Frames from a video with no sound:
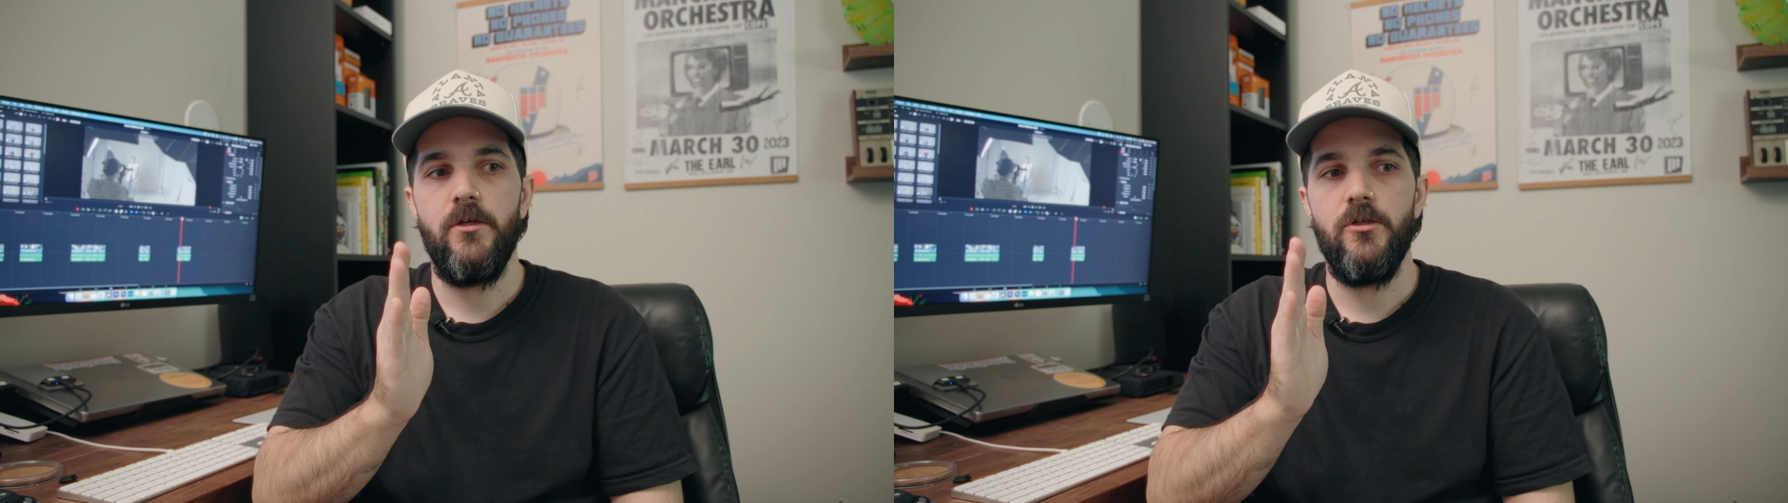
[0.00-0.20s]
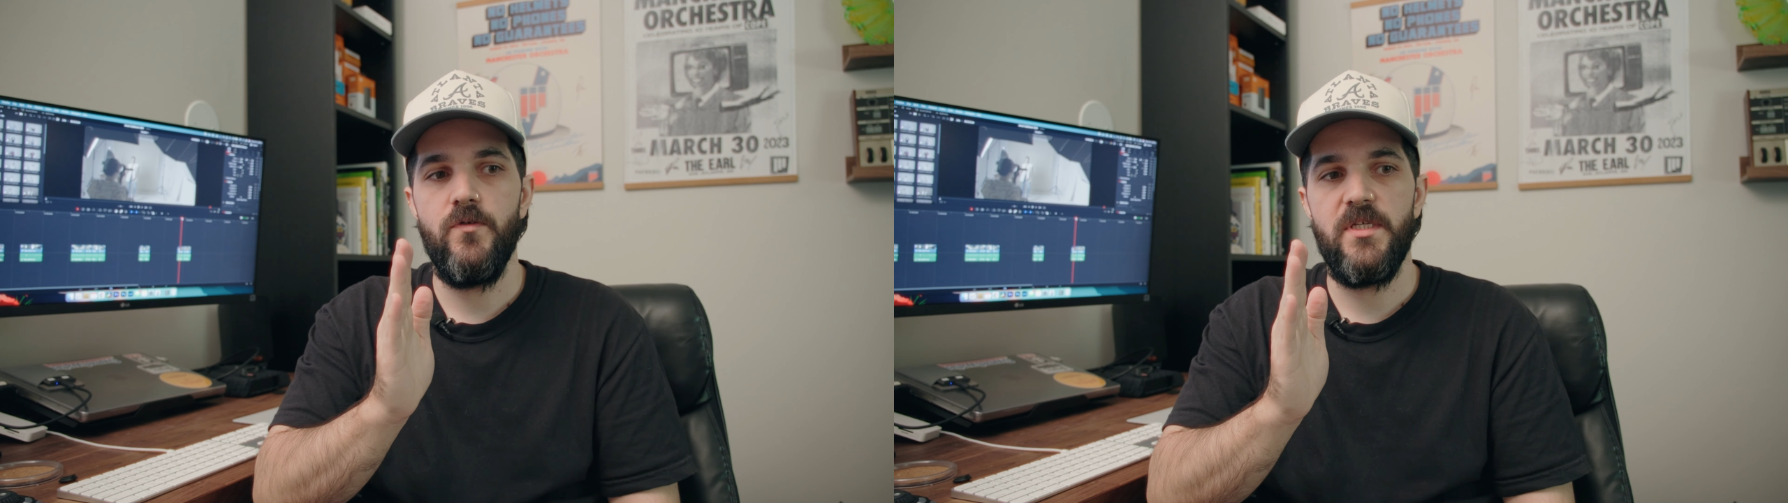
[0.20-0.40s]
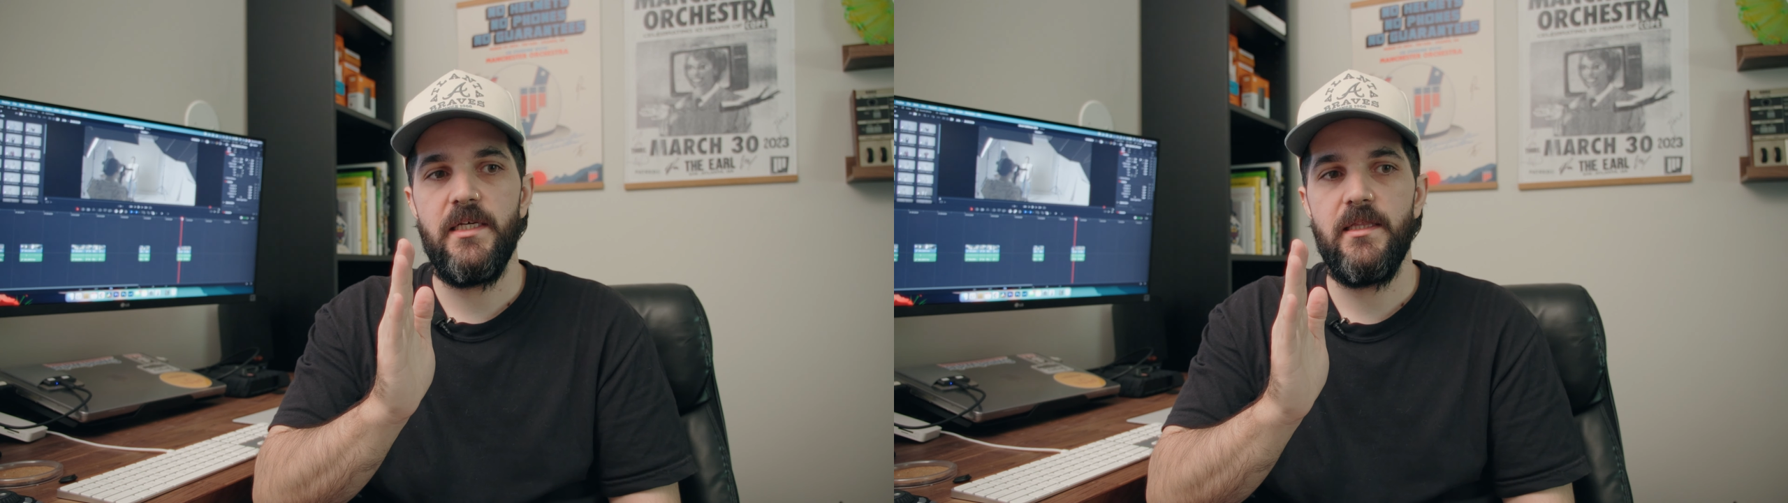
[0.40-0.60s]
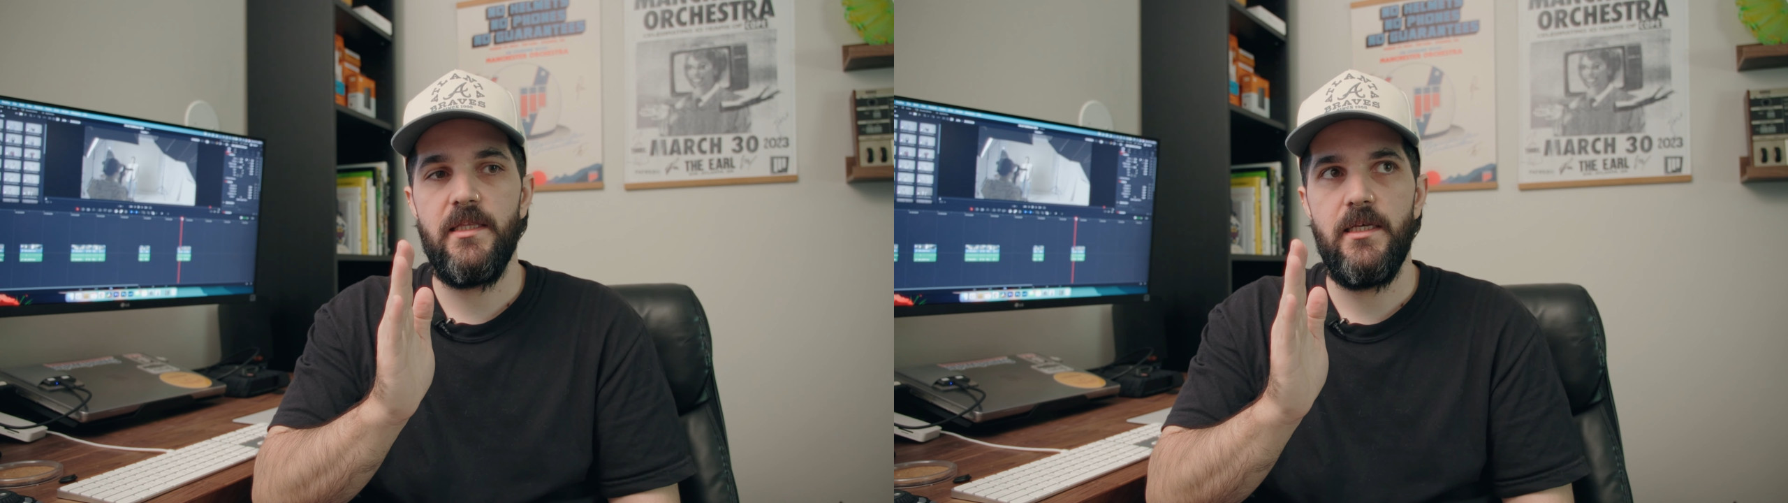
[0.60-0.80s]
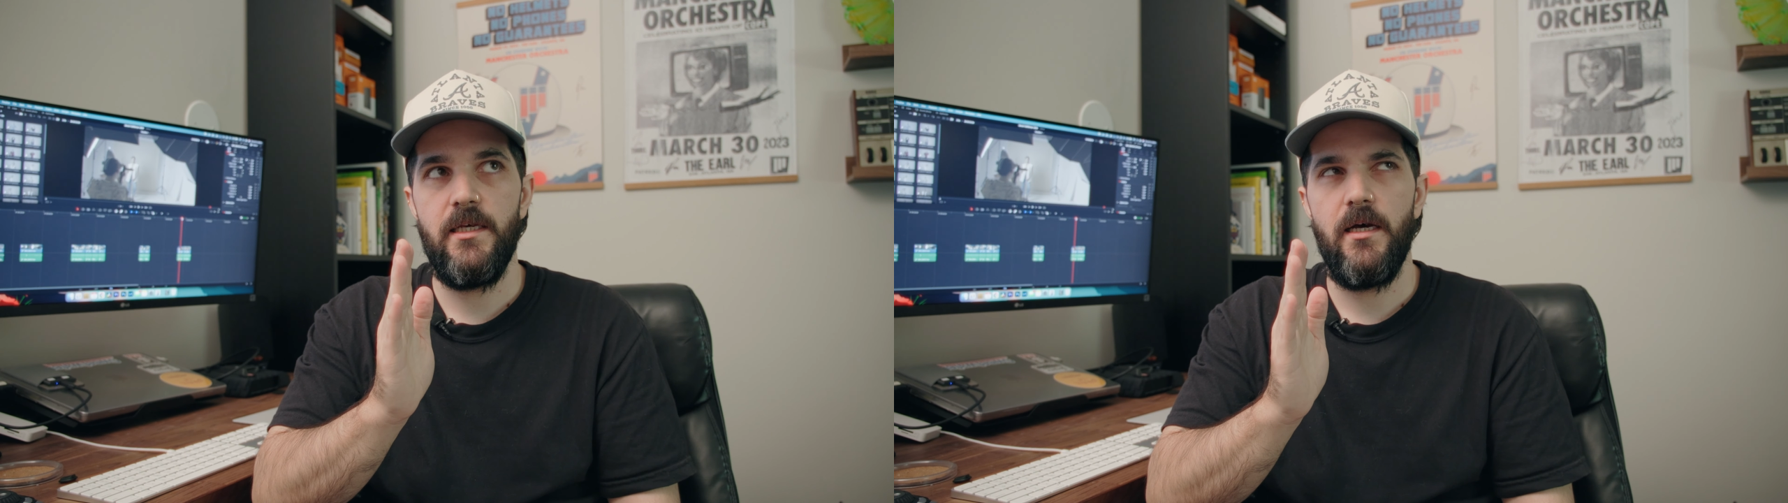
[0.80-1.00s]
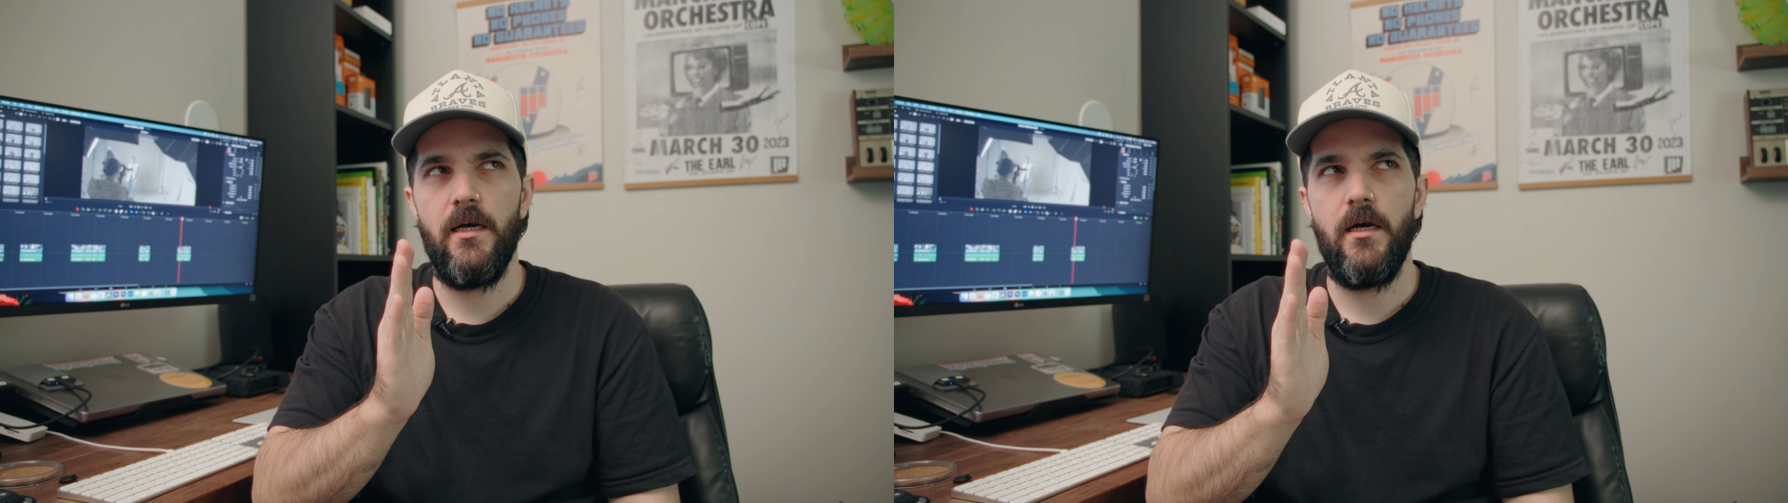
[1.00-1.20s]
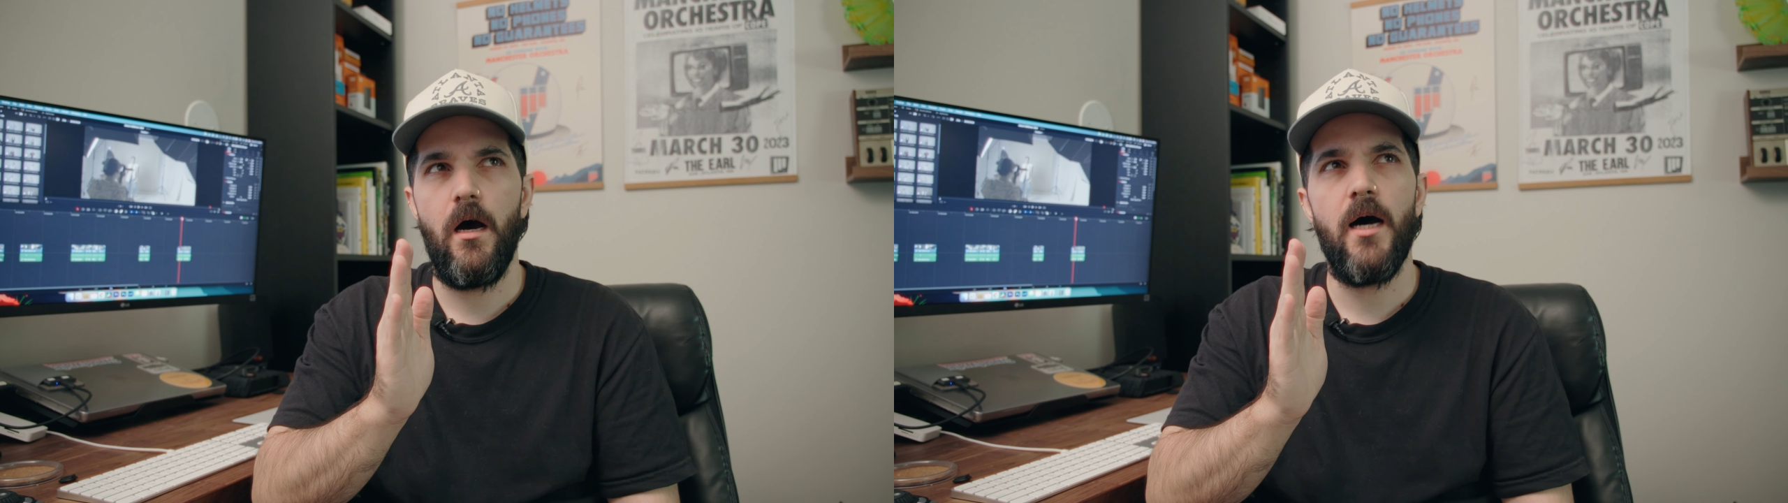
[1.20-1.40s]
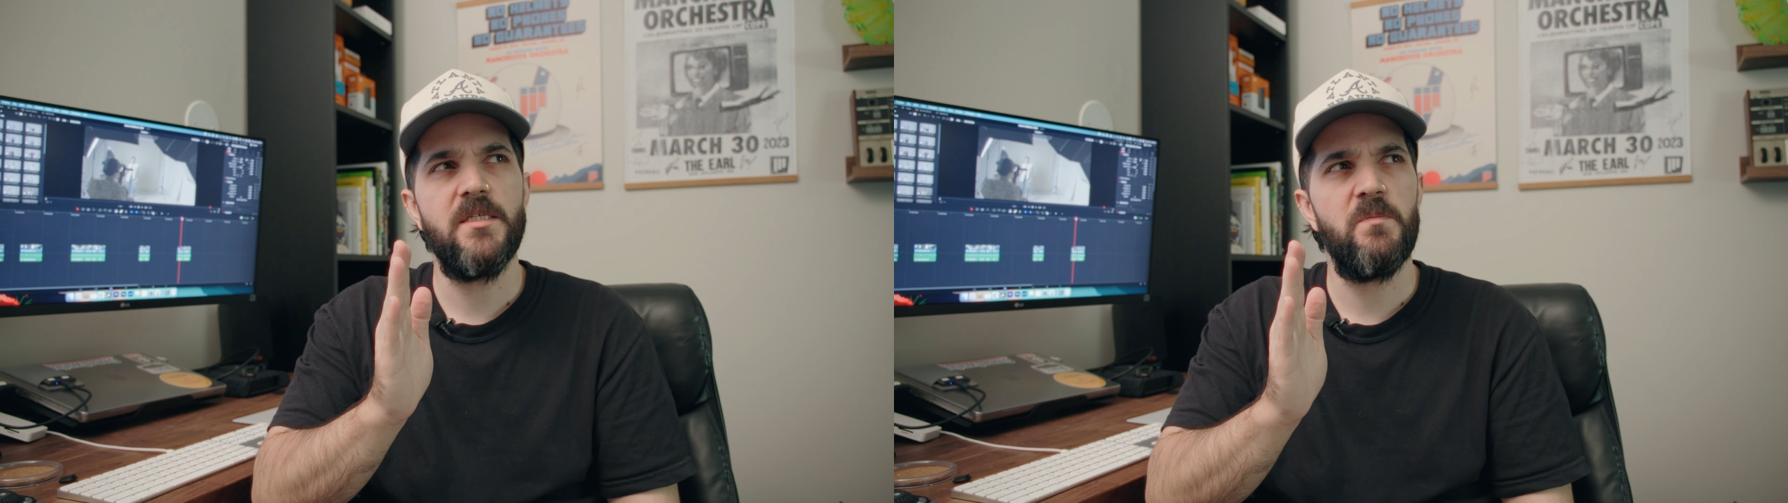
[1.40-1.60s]
using the
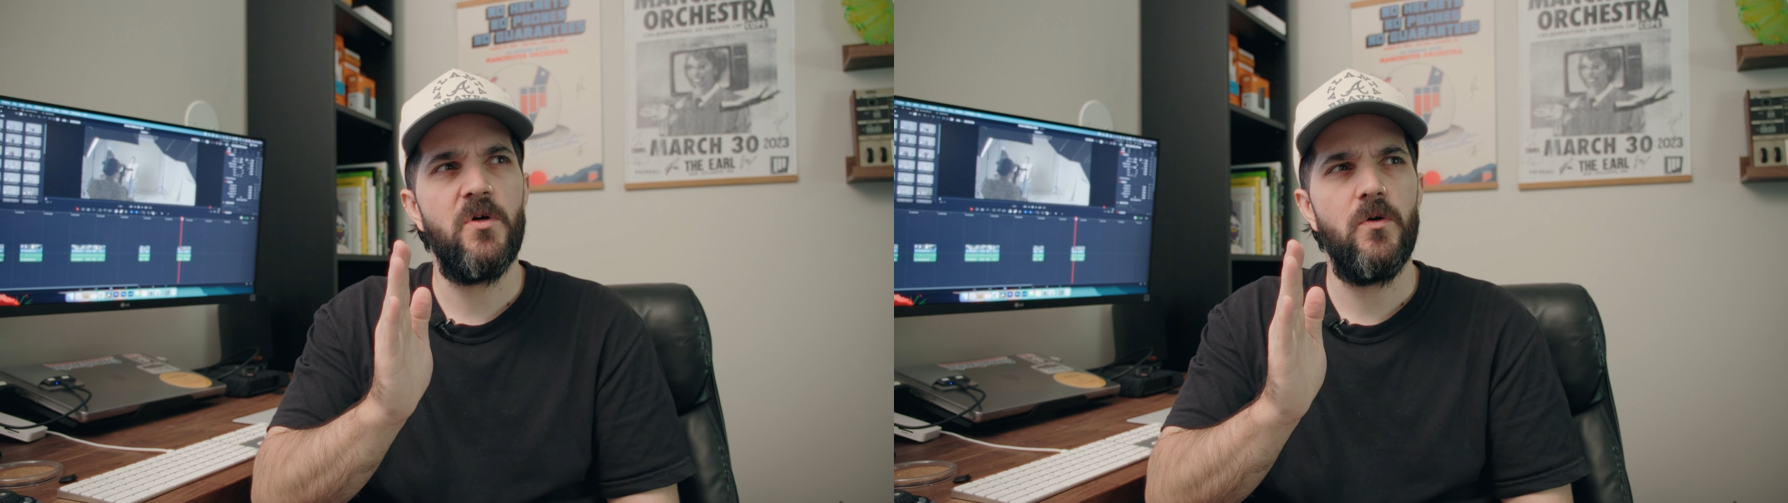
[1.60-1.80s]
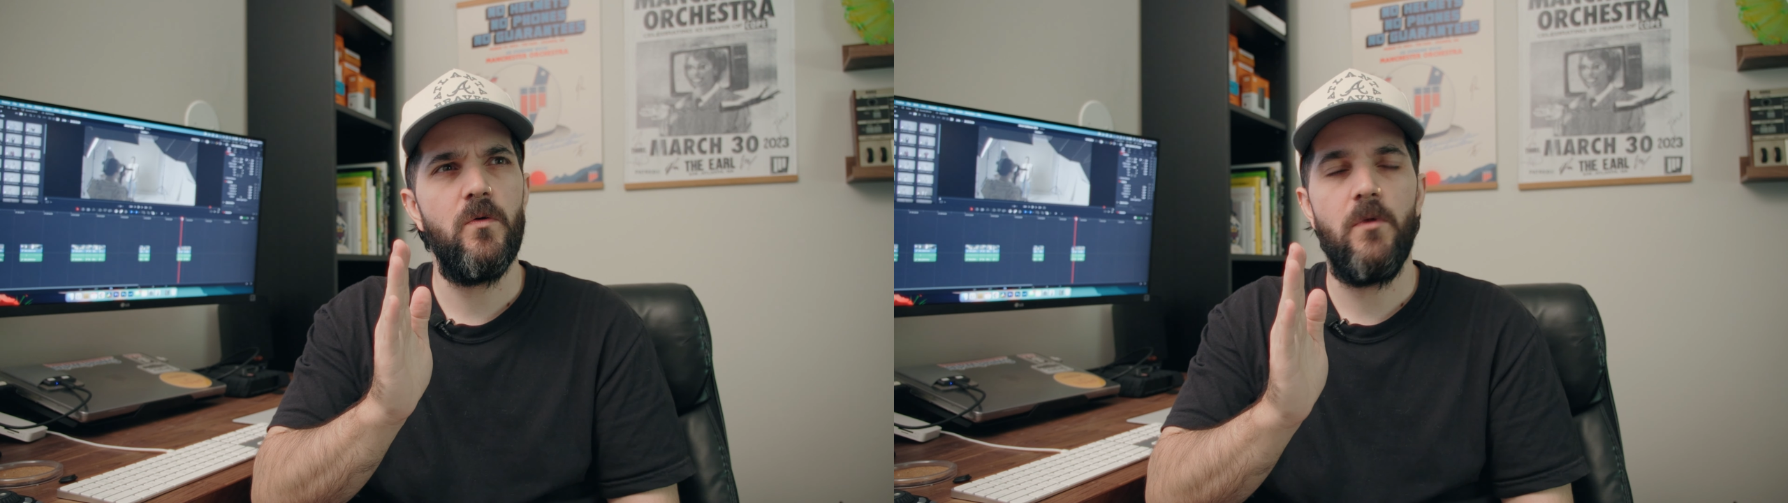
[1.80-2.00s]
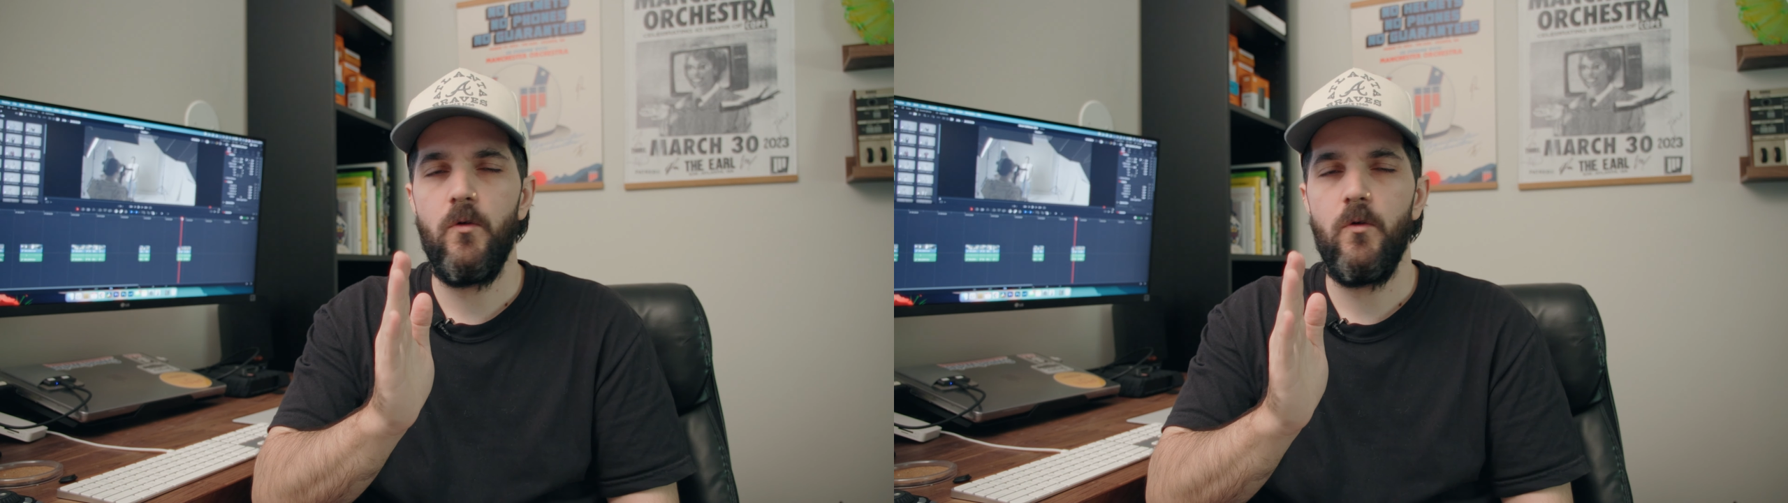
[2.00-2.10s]
Osmo